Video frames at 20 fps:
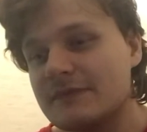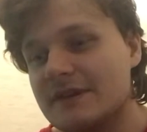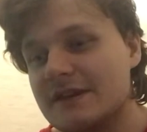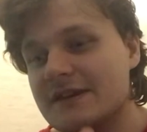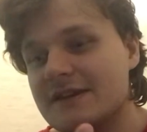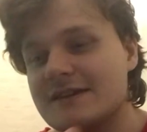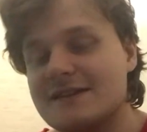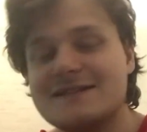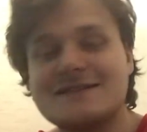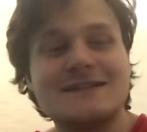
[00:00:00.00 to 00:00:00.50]

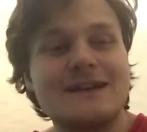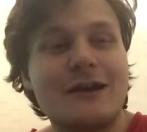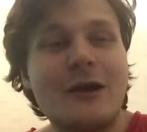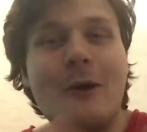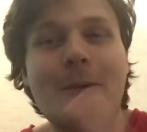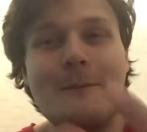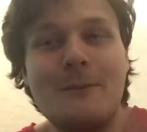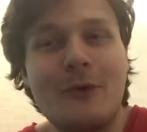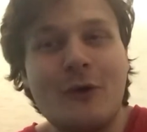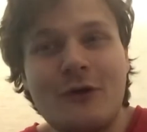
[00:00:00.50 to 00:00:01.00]
it's got
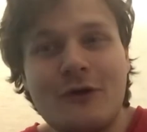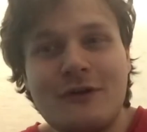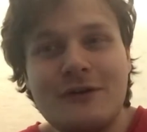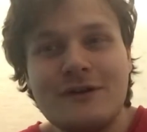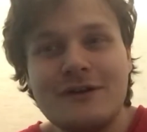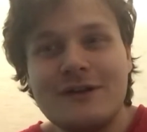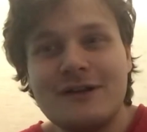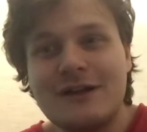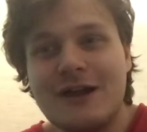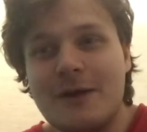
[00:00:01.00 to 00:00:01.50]
more,
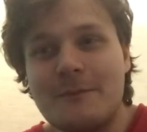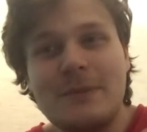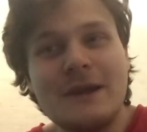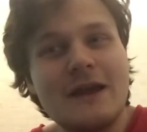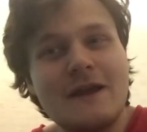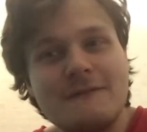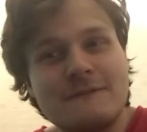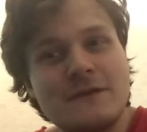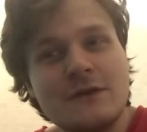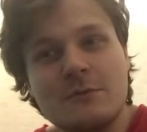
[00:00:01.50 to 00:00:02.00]

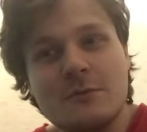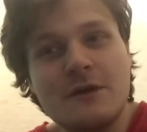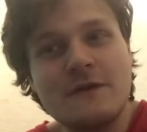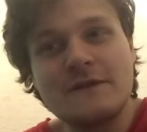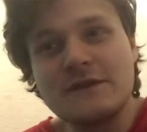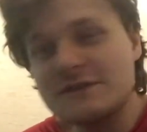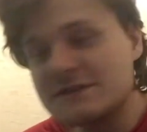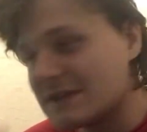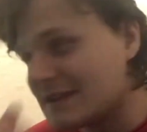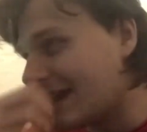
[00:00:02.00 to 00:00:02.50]
a few more
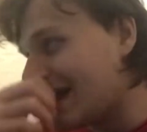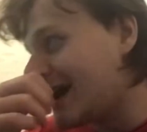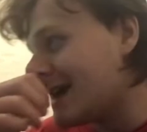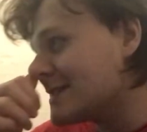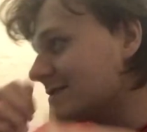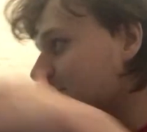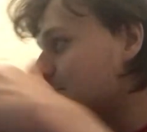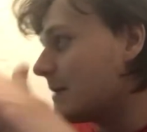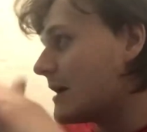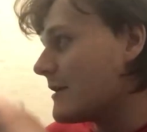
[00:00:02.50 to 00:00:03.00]
views than it has
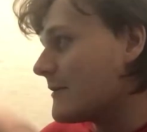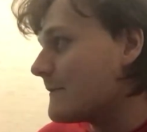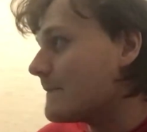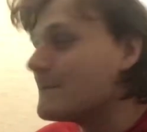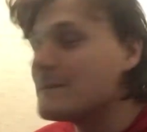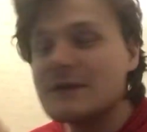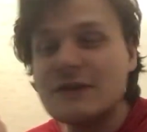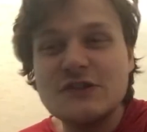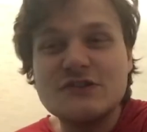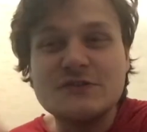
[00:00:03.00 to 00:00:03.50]
on my
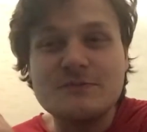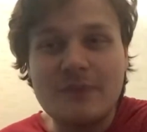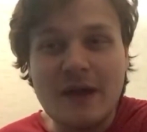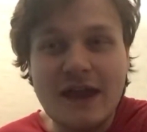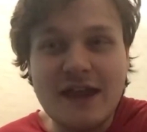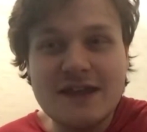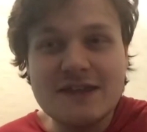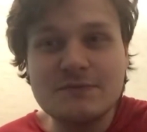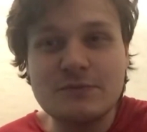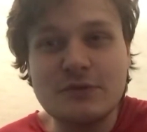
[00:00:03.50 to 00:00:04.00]
YouTube page,